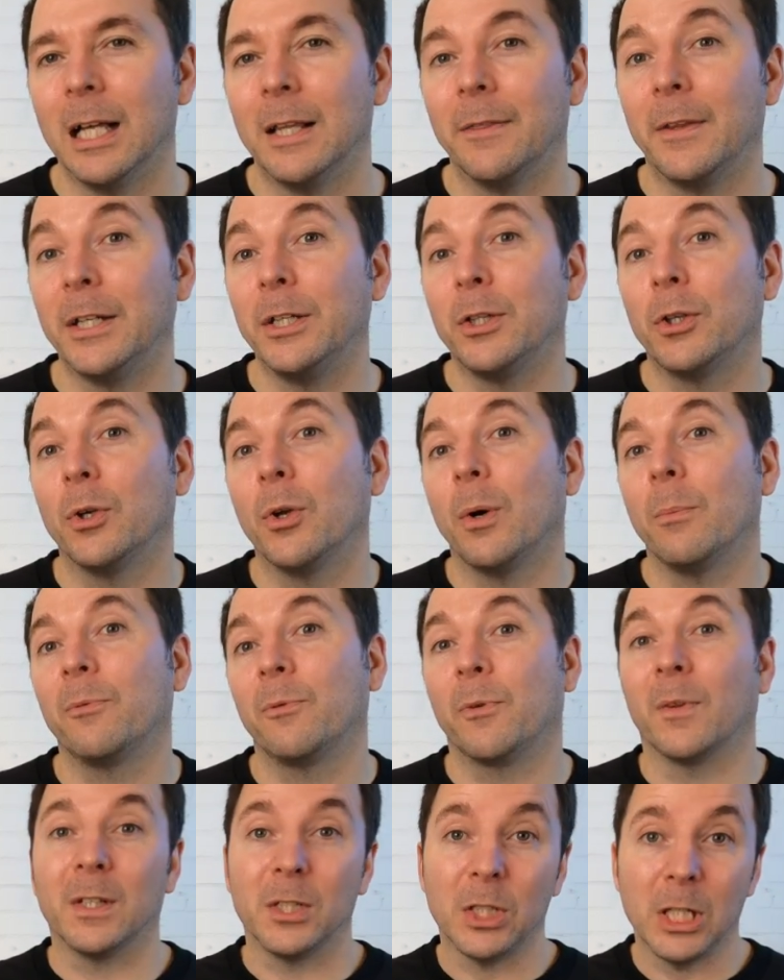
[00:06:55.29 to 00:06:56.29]
then you can opt
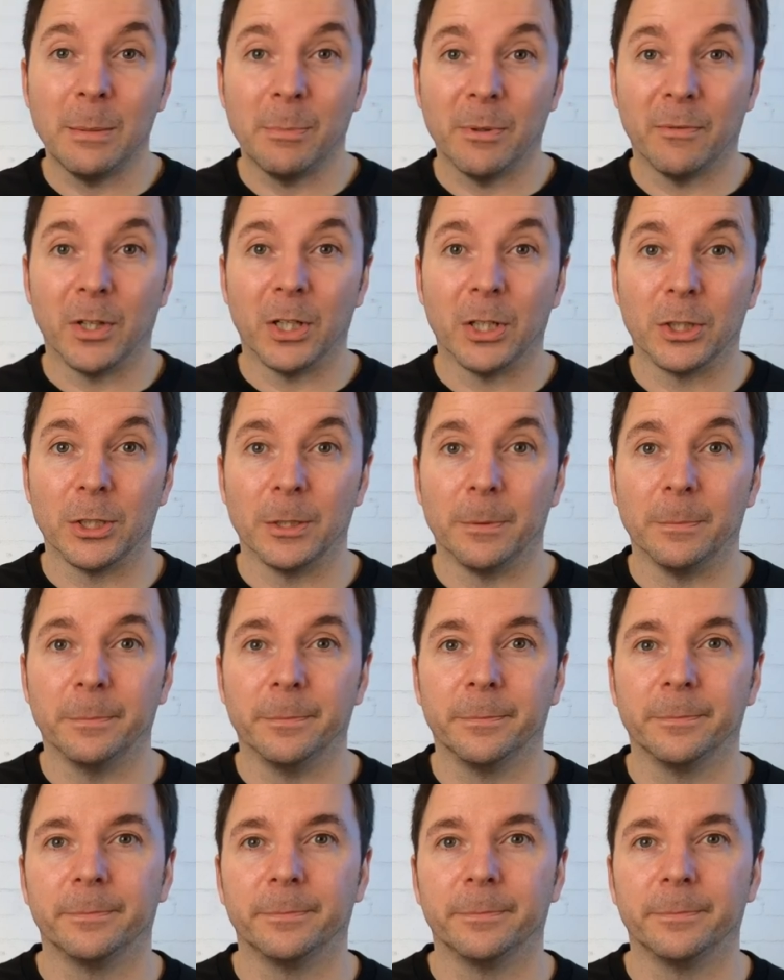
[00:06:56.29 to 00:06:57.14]
for the cheaper version.